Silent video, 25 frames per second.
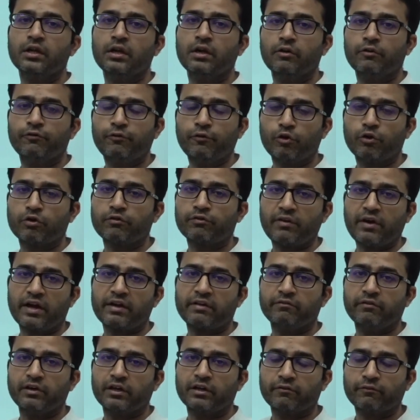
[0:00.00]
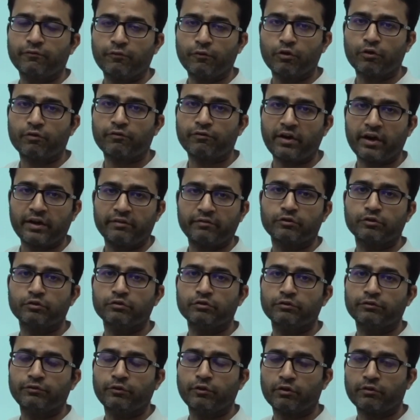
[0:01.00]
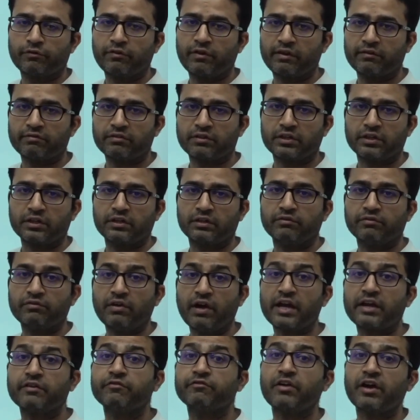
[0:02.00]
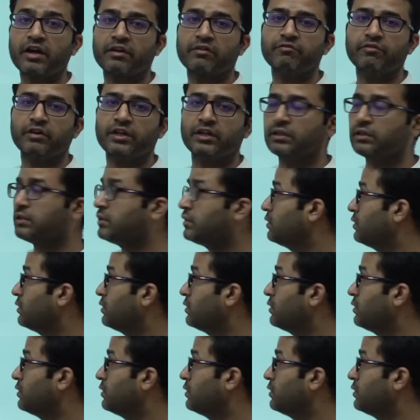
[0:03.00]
451, 452, 453, 551.